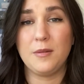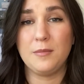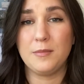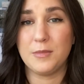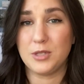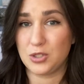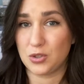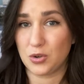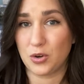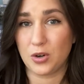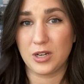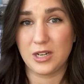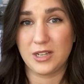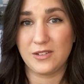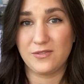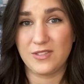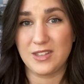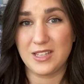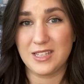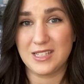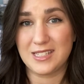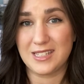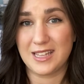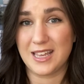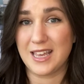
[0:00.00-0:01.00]
Majority of
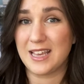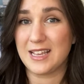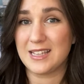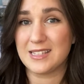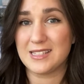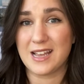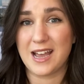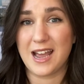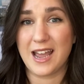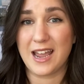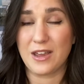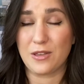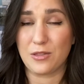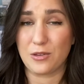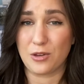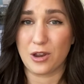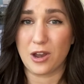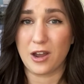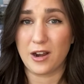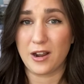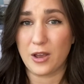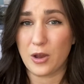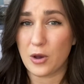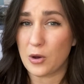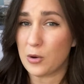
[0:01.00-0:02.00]
these things I either
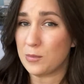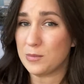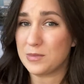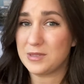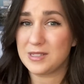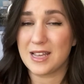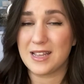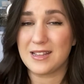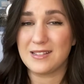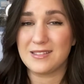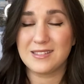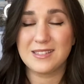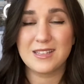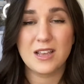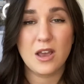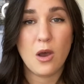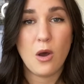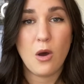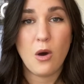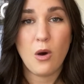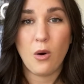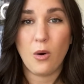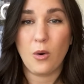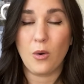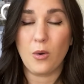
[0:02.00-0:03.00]
got at Homesense
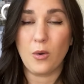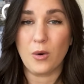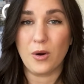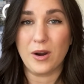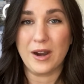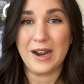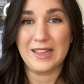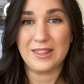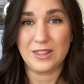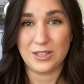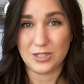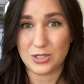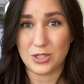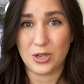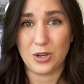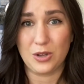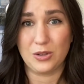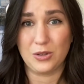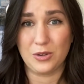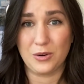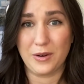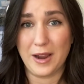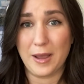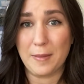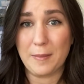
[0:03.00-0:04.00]
or at the
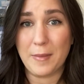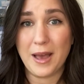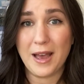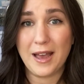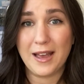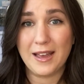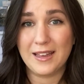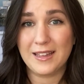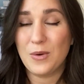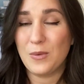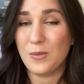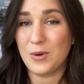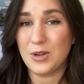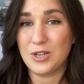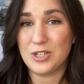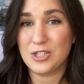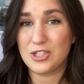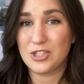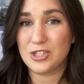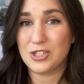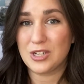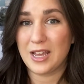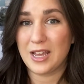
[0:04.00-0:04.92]
Dollarama, which